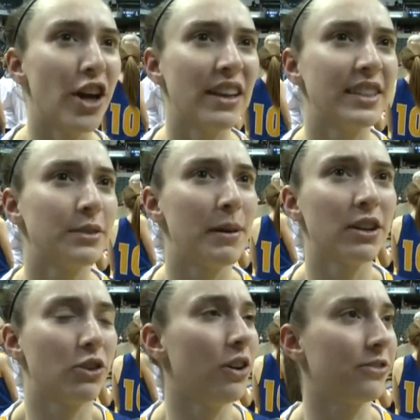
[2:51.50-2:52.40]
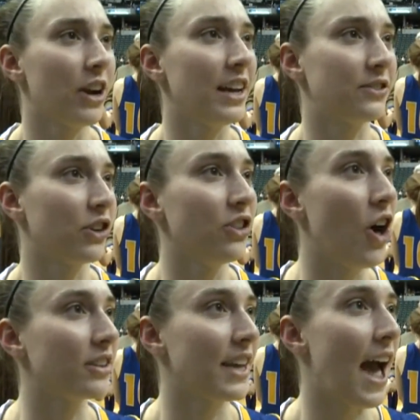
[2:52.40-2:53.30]
You know, this has been a goal for us for a
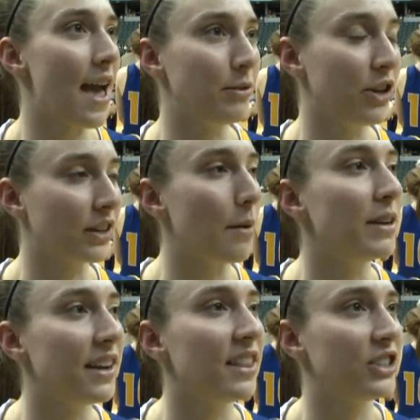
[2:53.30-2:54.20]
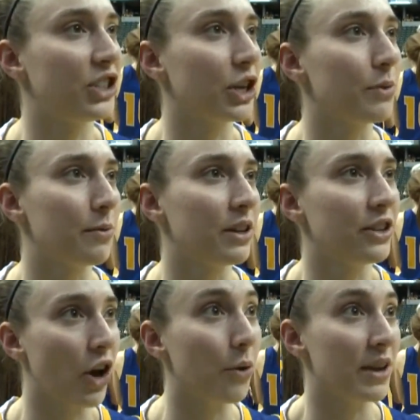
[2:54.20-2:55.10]
long time, and, you know, coming into this year, we really
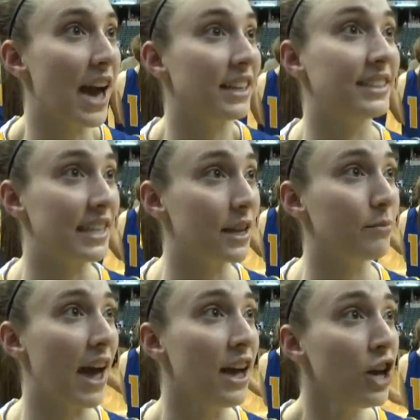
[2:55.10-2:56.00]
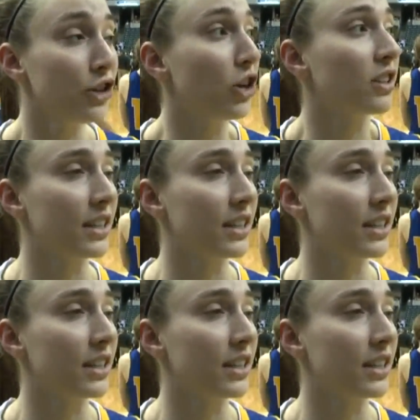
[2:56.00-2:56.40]
thought we had a team that, you know,